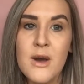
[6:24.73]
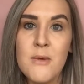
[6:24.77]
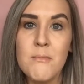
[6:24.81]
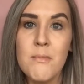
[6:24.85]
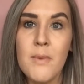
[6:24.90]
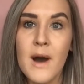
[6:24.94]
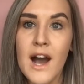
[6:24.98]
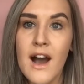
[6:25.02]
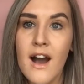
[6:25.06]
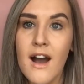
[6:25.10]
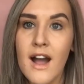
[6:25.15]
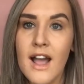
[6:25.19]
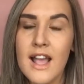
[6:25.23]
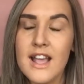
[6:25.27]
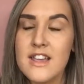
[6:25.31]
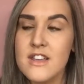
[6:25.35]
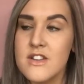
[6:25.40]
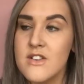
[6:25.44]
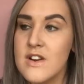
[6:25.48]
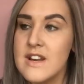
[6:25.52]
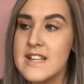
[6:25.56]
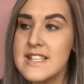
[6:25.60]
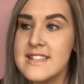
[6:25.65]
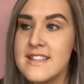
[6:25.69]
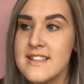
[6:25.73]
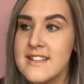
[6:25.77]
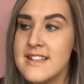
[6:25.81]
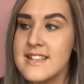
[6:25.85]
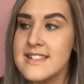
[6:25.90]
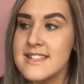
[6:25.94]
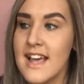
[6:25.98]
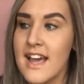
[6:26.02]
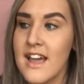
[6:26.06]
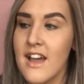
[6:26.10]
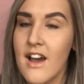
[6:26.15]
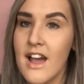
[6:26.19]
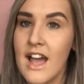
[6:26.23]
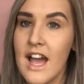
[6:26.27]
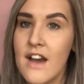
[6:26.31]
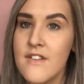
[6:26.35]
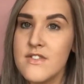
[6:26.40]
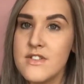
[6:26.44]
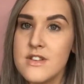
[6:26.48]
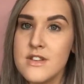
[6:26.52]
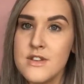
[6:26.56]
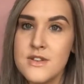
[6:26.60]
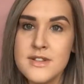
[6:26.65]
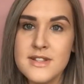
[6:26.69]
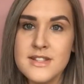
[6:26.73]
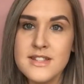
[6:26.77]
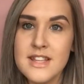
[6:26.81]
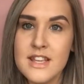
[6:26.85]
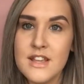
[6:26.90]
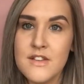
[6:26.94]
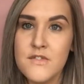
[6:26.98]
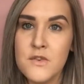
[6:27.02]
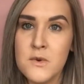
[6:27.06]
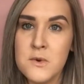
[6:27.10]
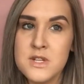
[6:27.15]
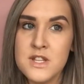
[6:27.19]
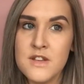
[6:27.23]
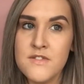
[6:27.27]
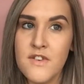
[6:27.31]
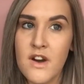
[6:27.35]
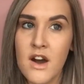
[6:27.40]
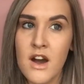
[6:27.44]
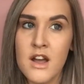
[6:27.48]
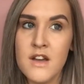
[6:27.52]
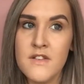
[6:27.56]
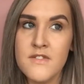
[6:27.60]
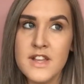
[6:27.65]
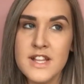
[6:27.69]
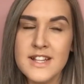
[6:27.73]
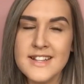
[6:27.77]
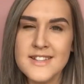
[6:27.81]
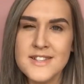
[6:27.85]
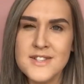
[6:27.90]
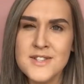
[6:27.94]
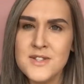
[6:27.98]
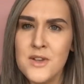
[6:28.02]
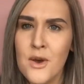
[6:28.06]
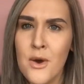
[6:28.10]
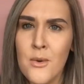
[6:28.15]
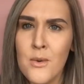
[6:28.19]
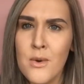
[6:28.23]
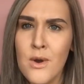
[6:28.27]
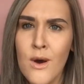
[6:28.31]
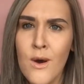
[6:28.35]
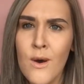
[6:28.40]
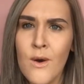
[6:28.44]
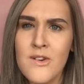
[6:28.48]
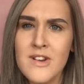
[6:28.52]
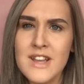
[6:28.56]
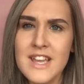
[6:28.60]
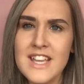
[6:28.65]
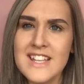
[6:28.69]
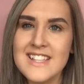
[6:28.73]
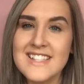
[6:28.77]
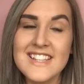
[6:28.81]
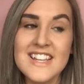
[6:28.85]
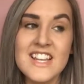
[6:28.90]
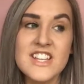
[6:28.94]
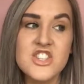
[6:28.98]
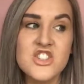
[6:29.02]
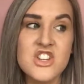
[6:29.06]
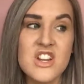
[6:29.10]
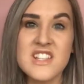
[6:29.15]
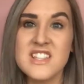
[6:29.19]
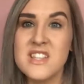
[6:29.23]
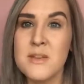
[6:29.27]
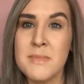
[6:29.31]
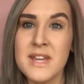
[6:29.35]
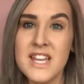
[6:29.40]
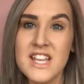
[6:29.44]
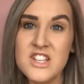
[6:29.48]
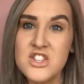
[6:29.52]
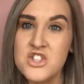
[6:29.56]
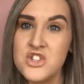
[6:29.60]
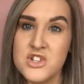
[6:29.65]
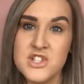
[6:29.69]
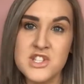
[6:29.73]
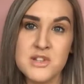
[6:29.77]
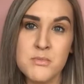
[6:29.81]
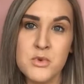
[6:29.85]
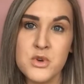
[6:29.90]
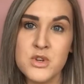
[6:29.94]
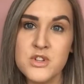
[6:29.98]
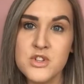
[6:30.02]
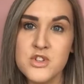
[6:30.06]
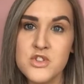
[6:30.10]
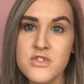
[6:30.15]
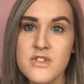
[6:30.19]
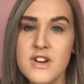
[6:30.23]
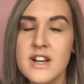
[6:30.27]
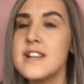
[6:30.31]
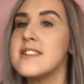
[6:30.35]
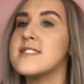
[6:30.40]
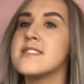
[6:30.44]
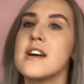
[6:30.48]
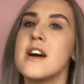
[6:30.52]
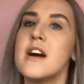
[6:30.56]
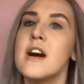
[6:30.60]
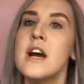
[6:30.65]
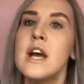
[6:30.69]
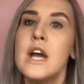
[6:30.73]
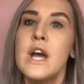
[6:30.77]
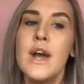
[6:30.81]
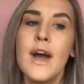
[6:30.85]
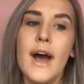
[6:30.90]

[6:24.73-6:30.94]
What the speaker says: But I can honestly say I haven't used E45 in so long. It's literally, to me, it's just a moisturizer.